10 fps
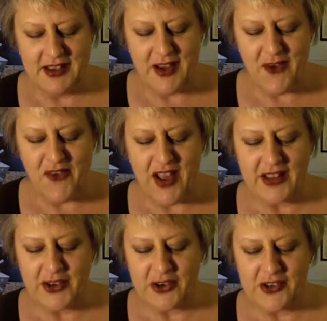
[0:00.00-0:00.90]
A
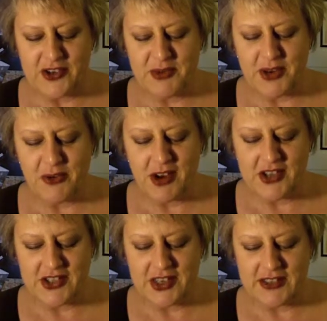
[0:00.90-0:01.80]
violent urge to be
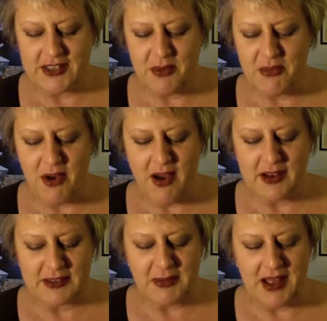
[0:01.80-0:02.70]
crushed against that broad
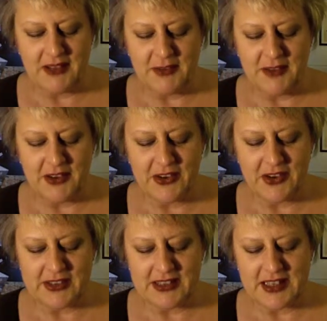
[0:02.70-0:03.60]
expanse filled her
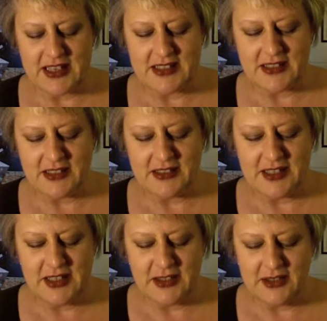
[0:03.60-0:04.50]
as the kiss
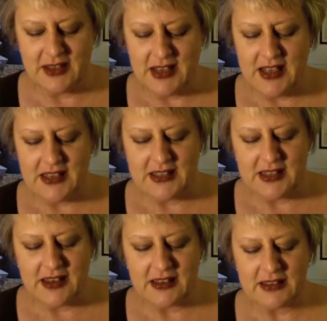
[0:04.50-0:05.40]
continued. His
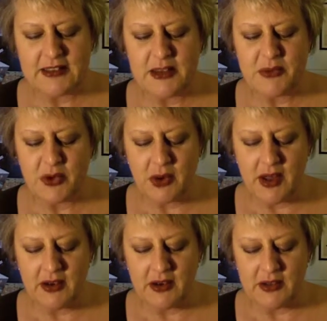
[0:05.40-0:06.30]
tongue slipped
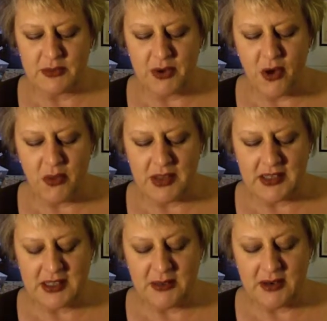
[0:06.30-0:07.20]
around hers, probing
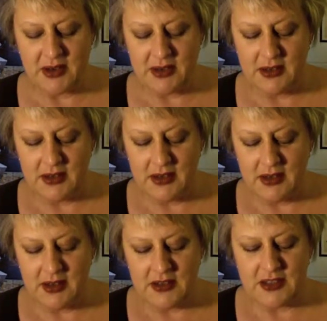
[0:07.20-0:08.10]
deeper.
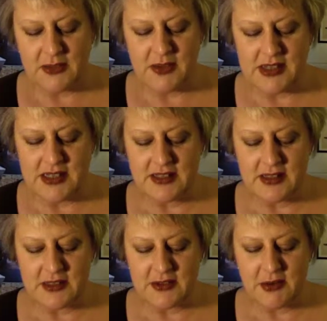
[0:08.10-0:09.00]
Just when the
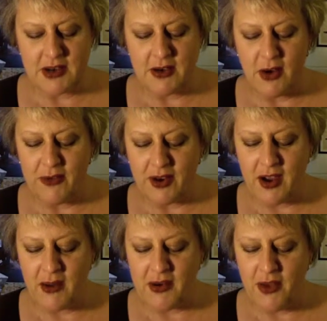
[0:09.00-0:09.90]
dizziness threatened to
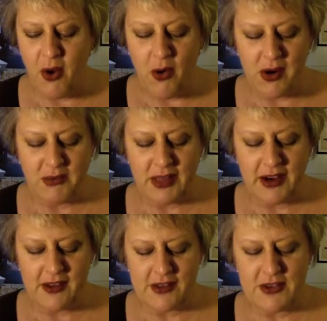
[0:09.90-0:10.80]
overcome her, the horn
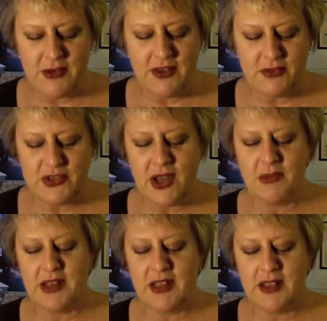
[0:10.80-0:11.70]
blared and the two of them
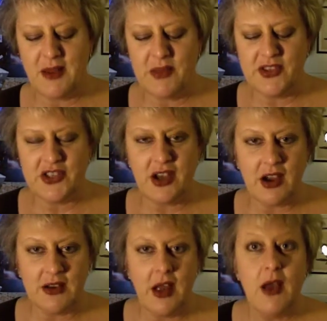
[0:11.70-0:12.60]
jumped like they'd been
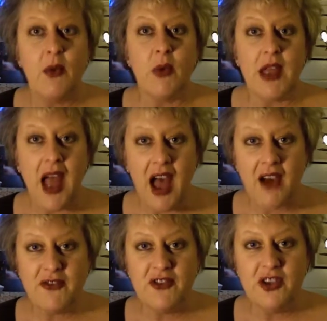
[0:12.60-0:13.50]
shocked. We
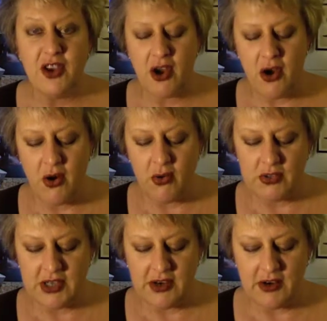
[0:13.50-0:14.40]
have to go,
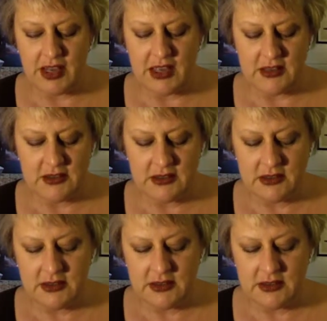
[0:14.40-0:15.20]
Jerry hissed.